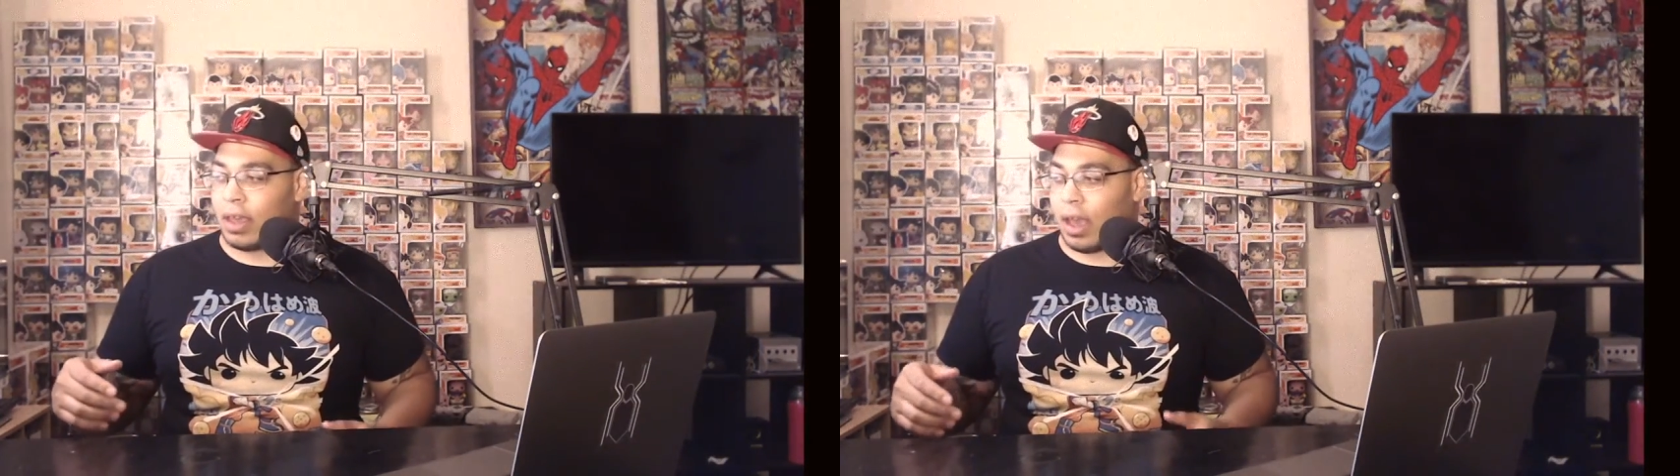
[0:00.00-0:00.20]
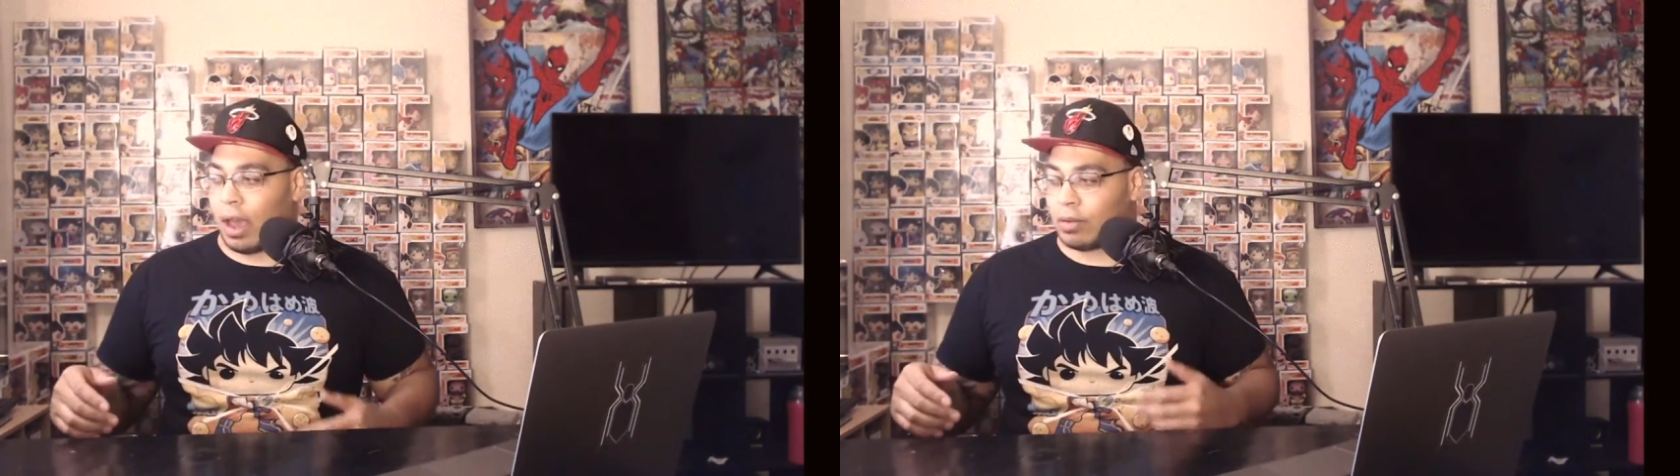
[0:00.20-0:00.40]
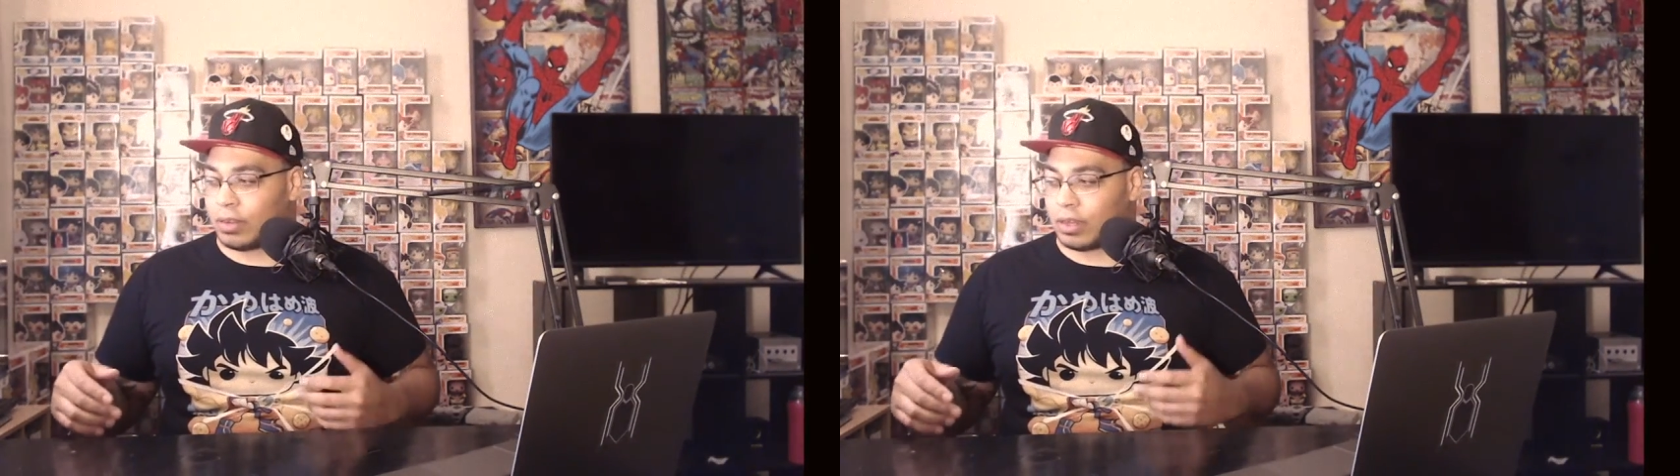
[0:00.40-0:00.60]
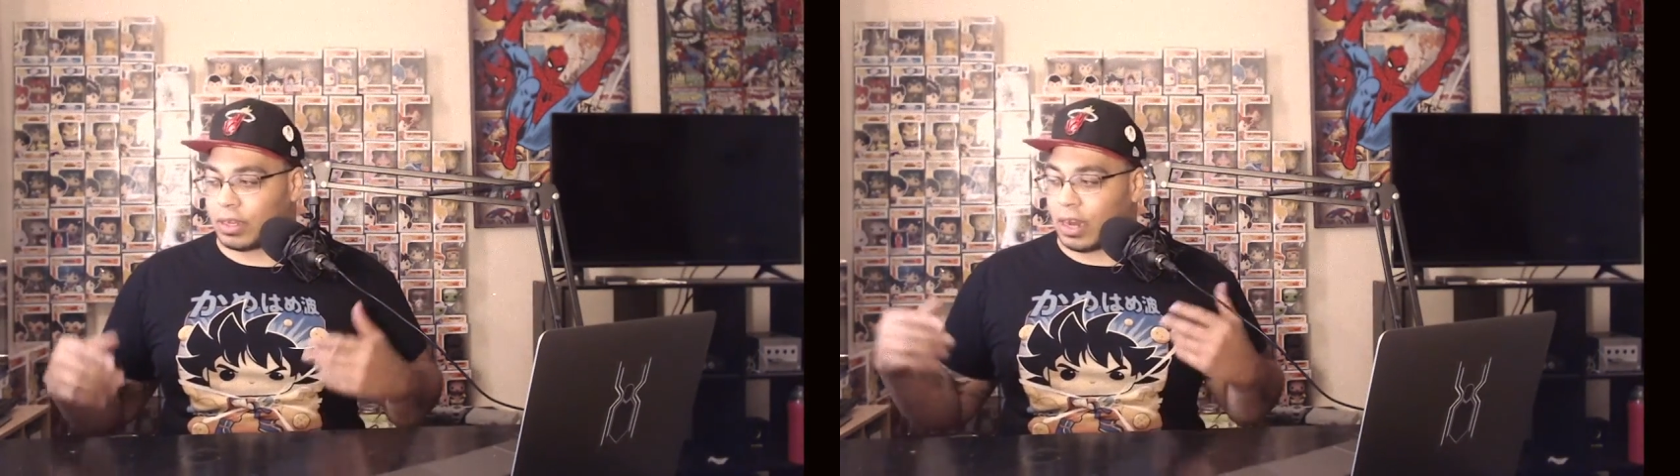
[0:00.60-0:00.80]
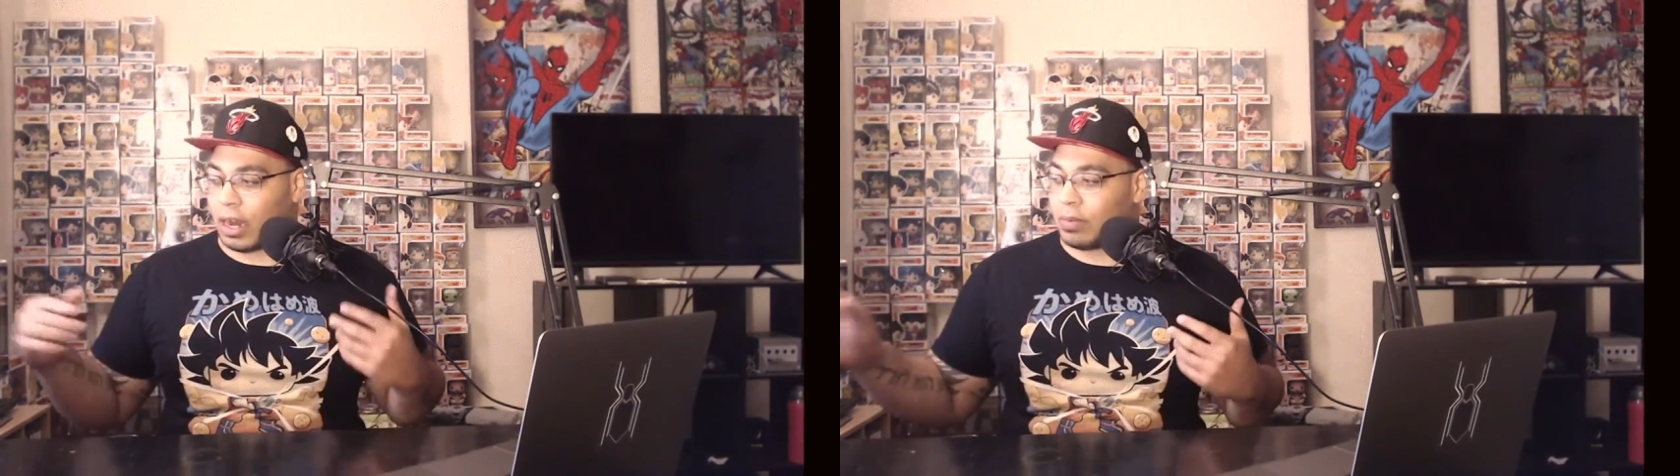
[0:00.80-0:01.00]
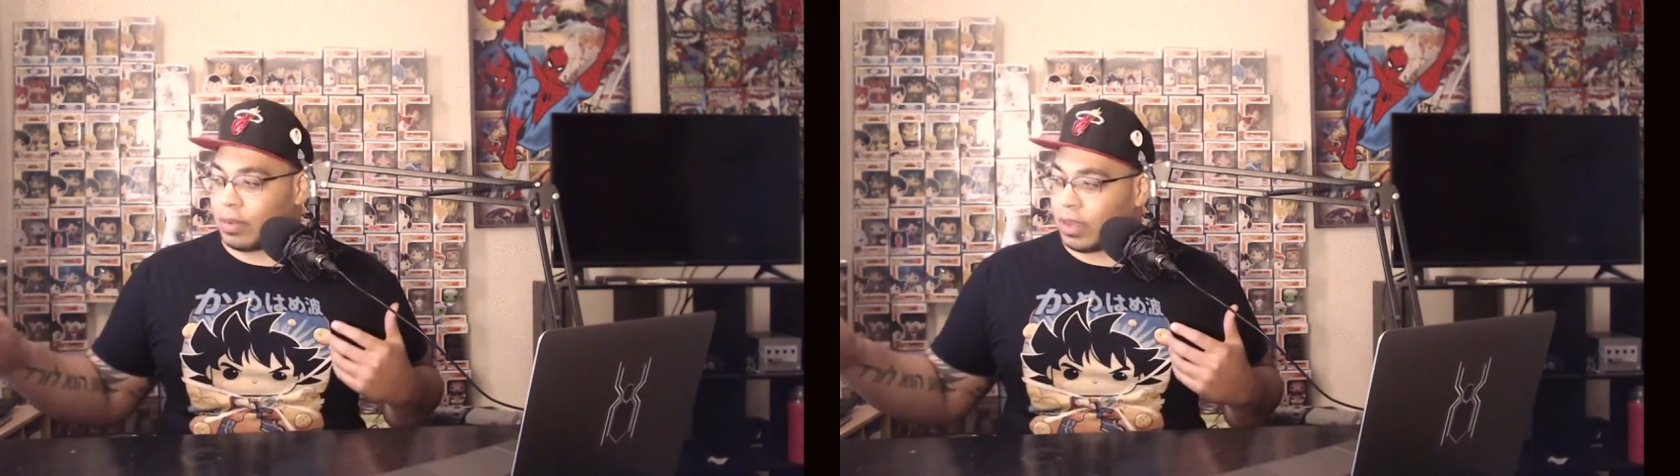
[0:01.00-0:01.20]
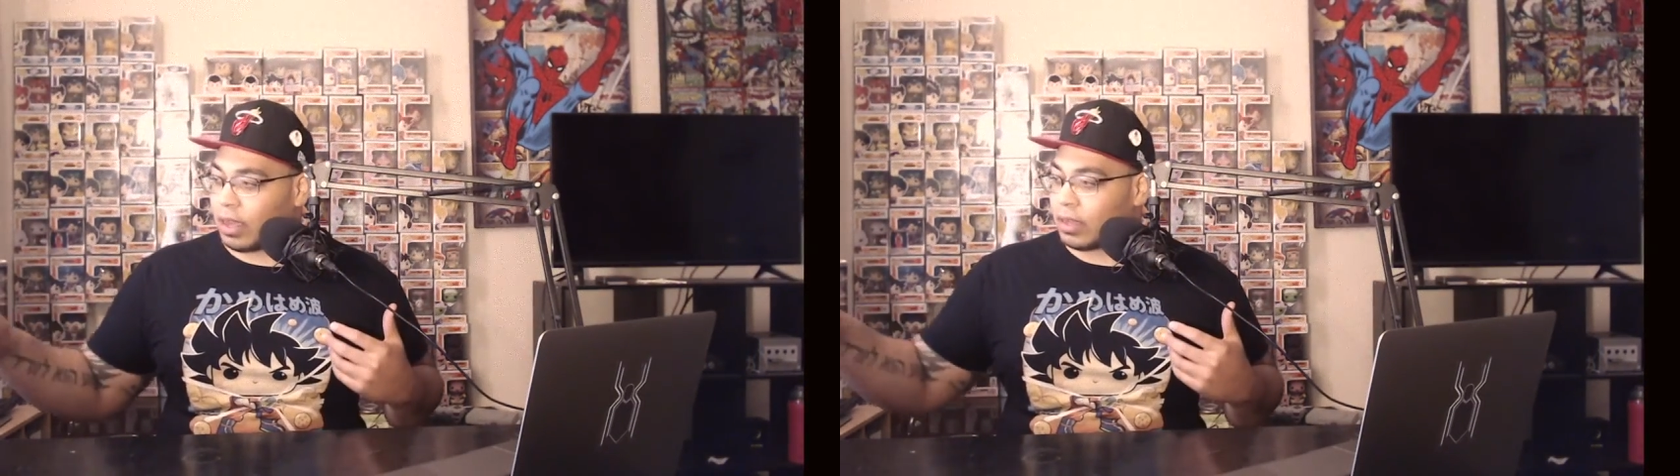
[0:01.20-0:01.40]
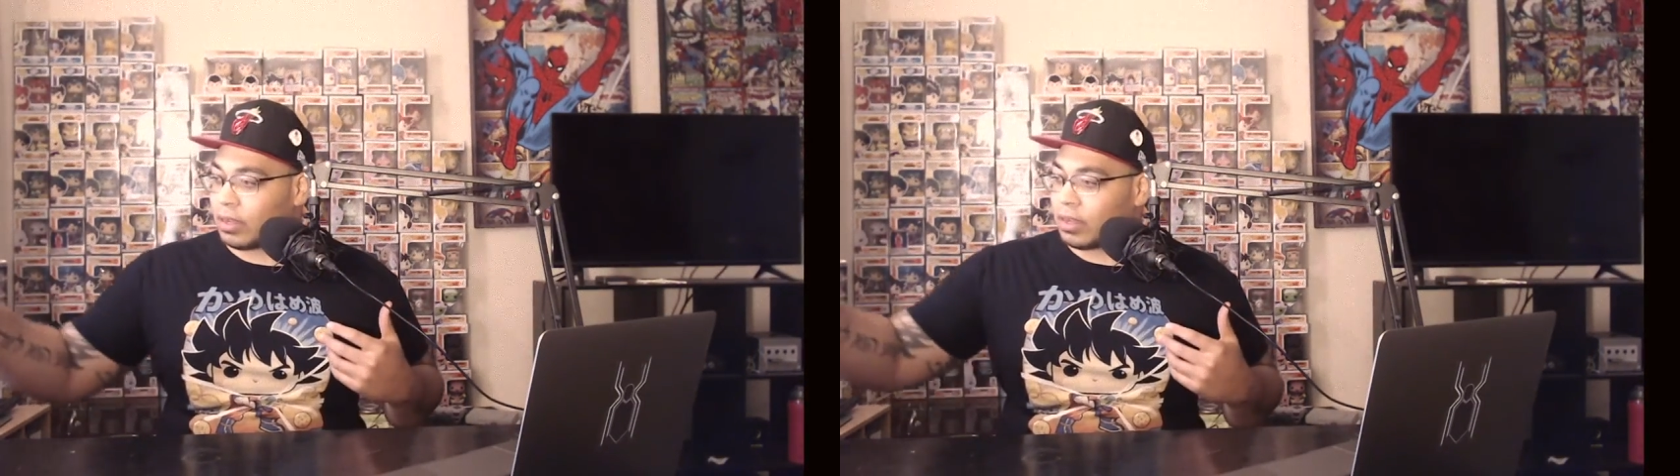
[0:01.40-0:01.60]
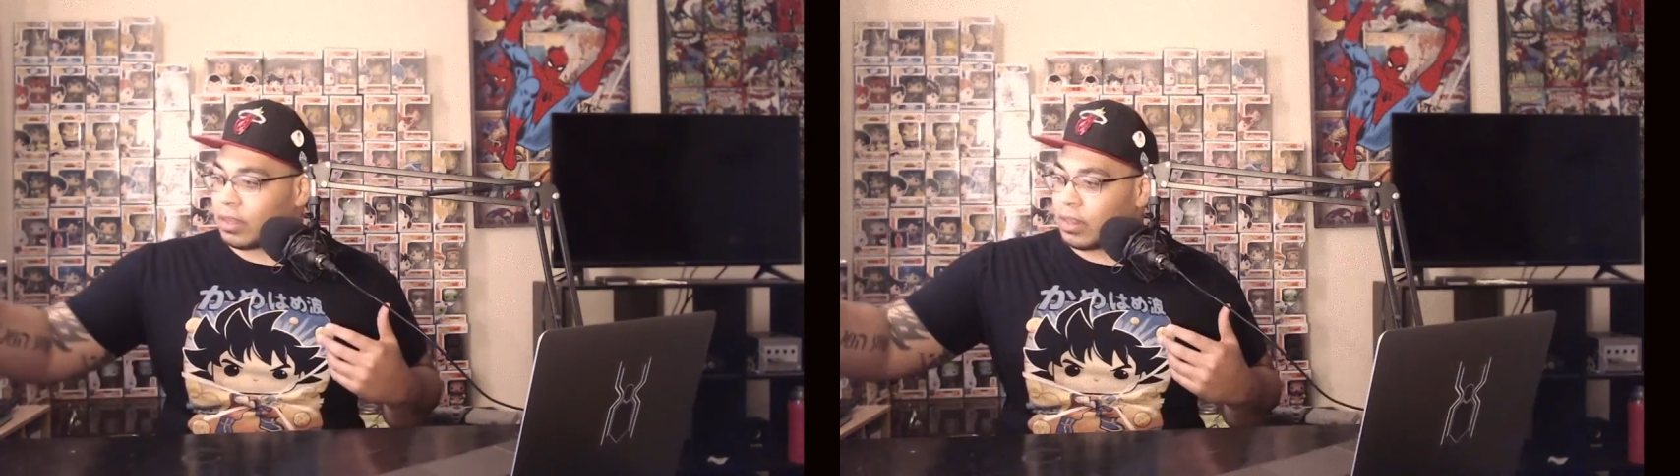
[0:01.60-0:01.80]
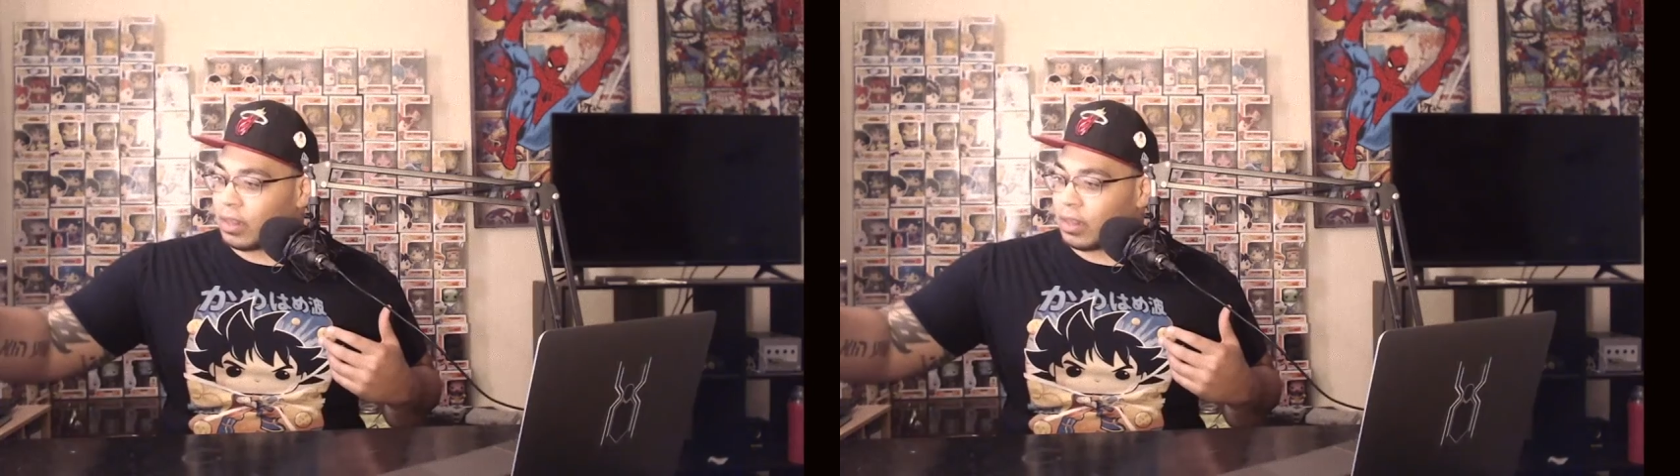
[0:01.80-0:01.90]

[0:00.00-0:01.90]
I was excited because